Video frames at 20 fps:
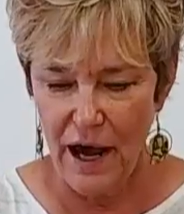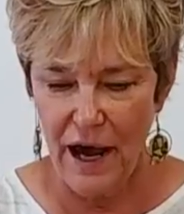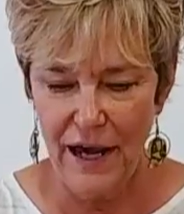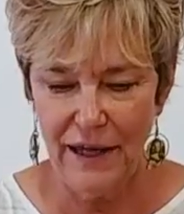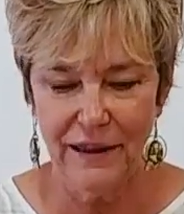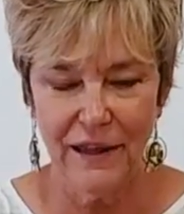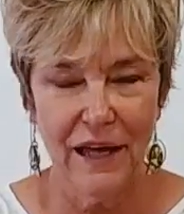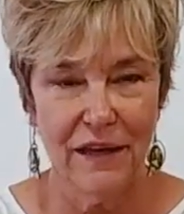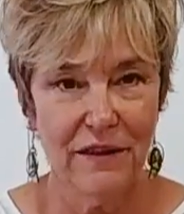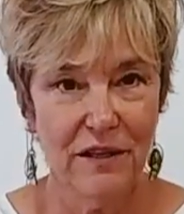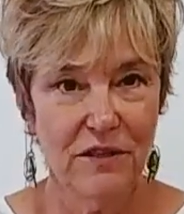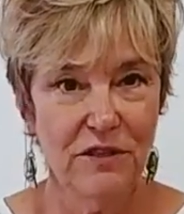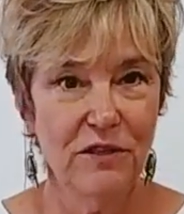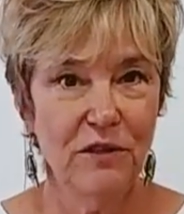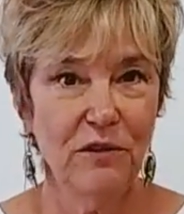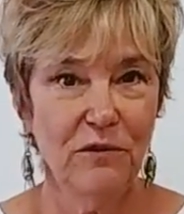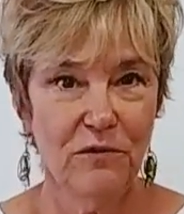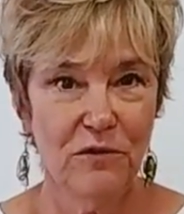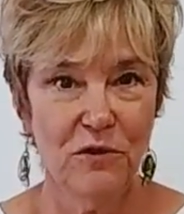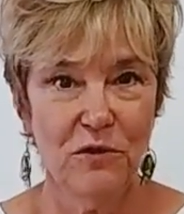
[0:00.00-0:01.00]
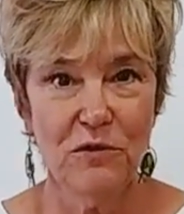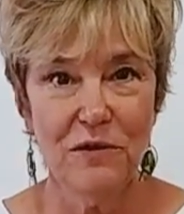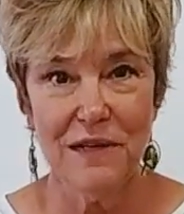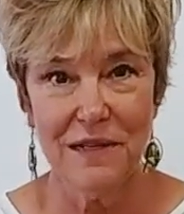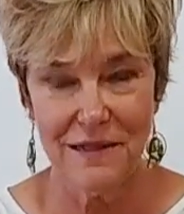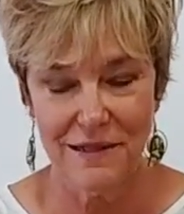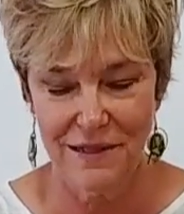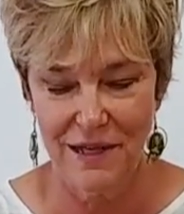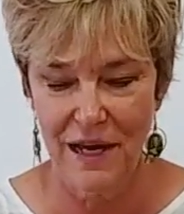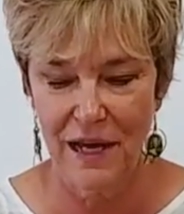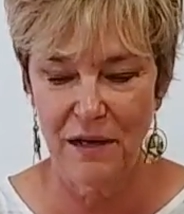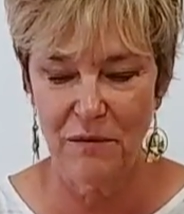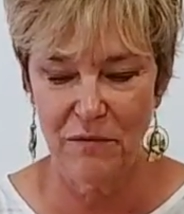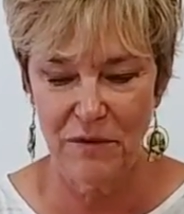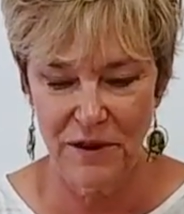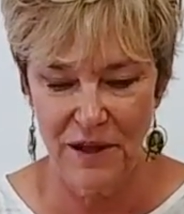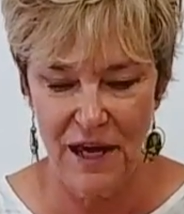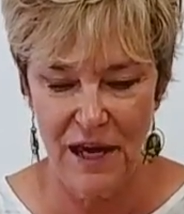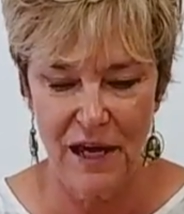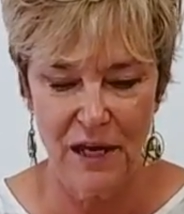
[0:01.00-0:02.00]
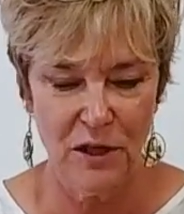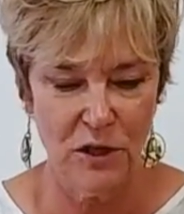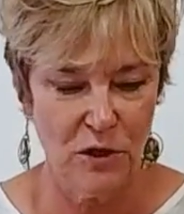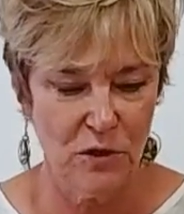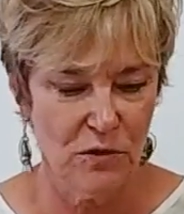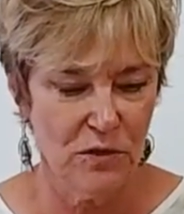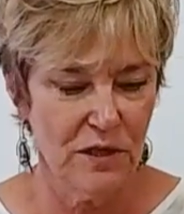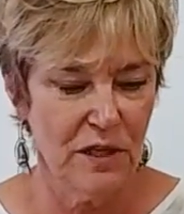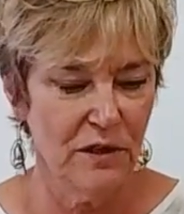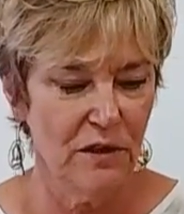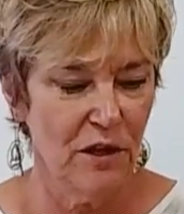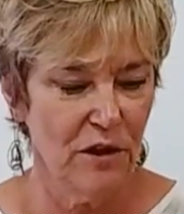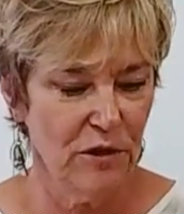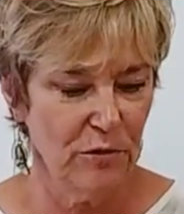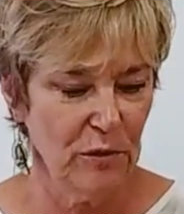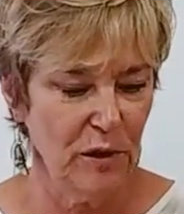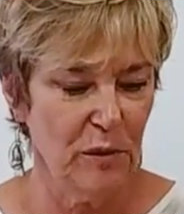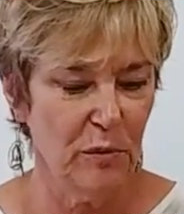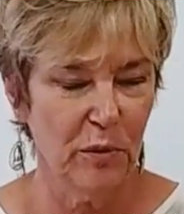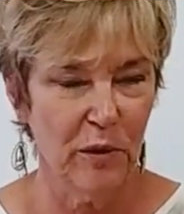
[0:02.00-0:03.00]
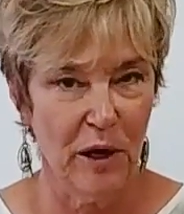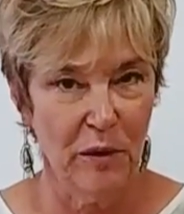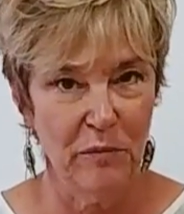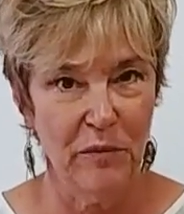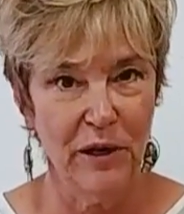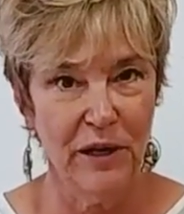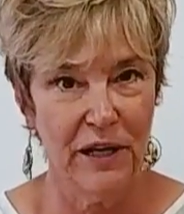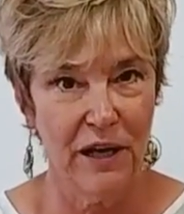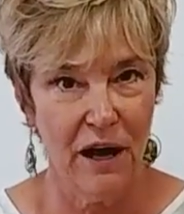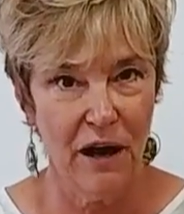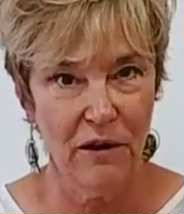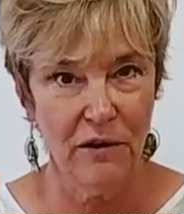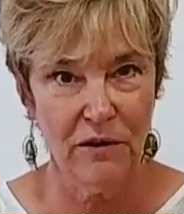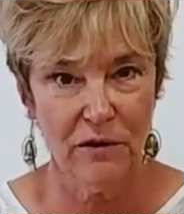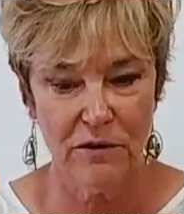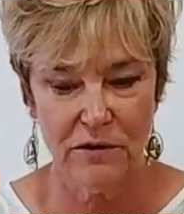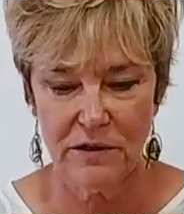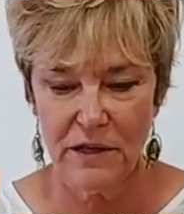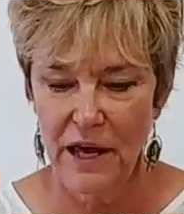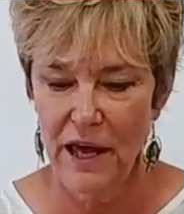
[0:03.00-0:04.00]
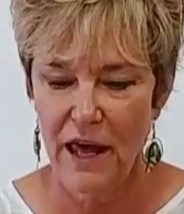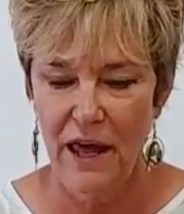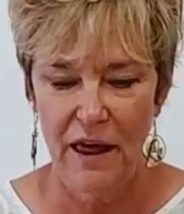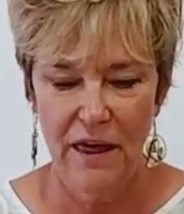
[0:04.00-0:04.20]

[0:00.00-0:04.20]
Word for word: I let the children do the same thing using the three primary colors.